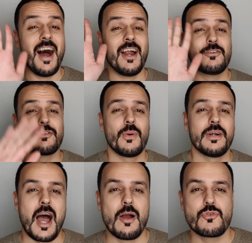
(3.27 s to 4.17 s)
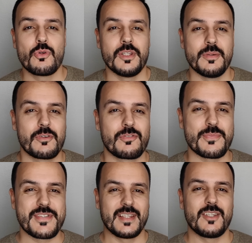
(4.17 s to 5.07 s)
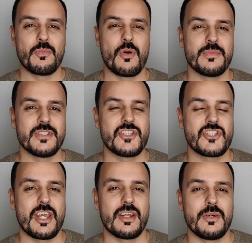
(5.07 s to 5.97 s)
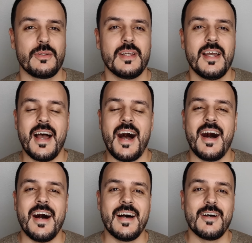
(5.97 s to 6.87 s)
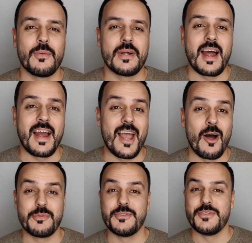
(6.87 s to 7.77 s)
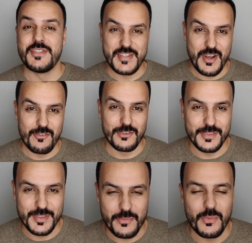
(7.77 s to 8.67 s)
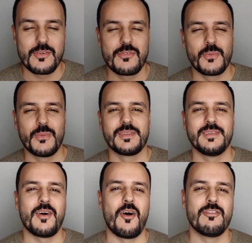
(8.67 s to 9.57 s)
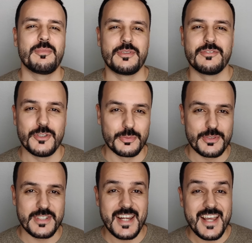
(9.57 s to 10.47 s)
Hi everyone, I'm João from Scented Moments channel, where I help you to discover the wonderful world of perfumery.